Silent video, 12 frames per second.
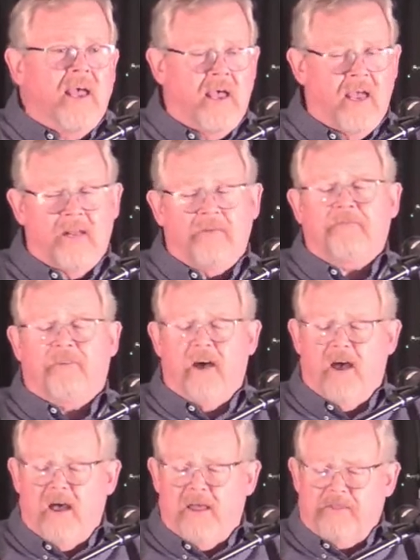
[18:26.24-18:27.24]
And
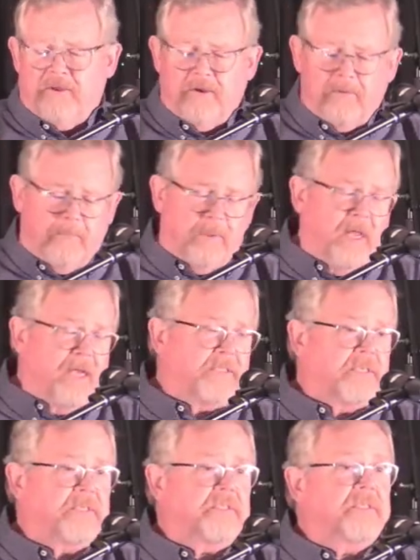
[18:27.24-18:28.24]
Father,
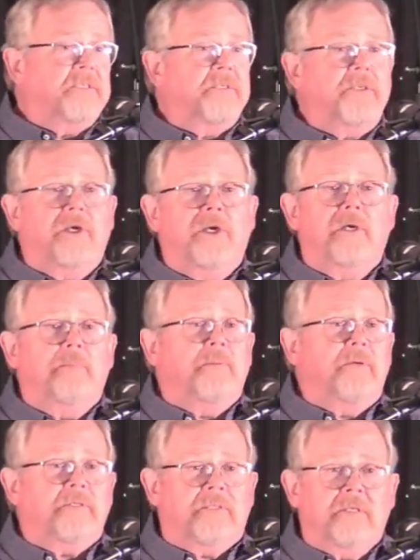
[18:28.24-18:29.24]
bless us and
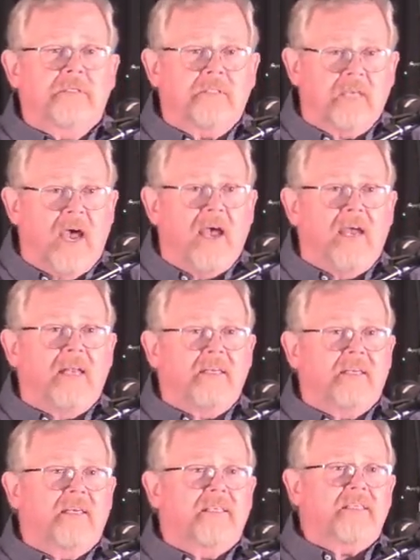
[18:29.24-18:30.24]
keep us and
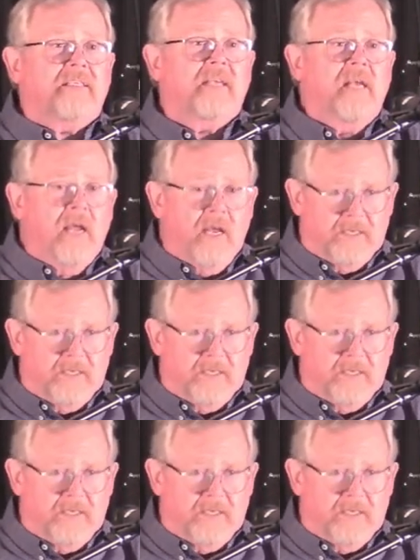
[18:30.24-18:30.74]
guide us